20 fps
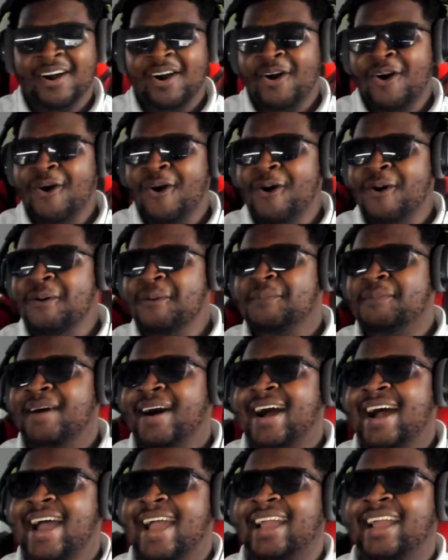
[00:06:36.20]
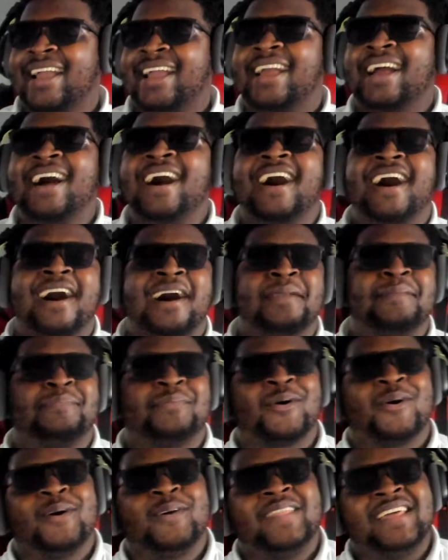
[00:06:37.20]
Oh my god,
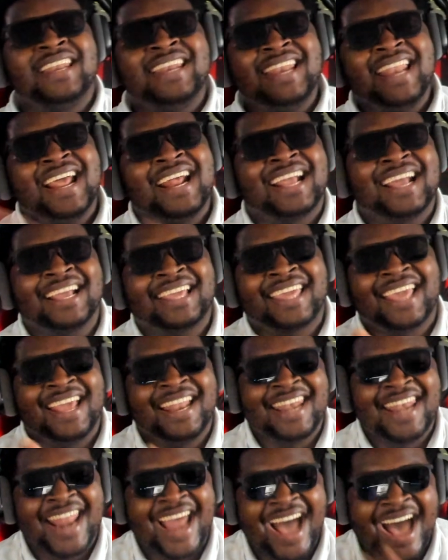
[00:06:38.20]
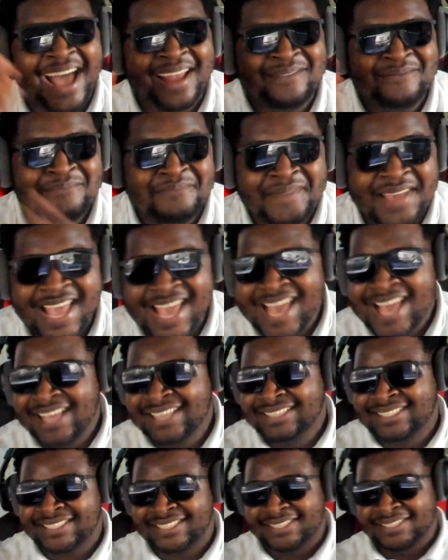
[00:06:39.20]
bro, the nigga cannot
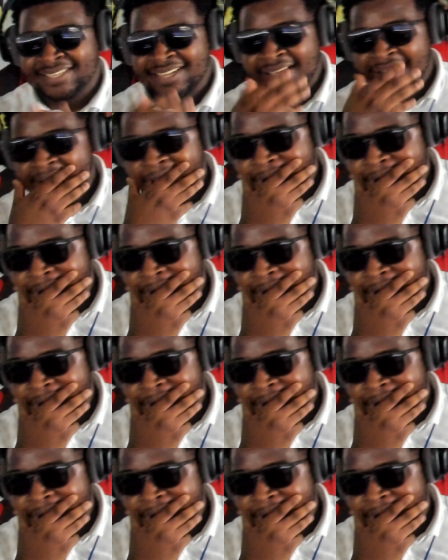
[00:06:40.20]
miss!